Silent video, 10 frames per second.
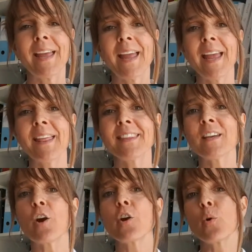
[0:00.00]
And the
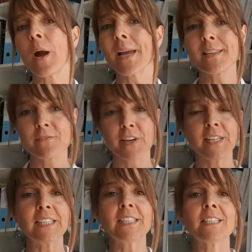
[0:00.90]
ROI is
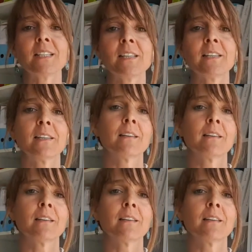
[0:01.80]
very easily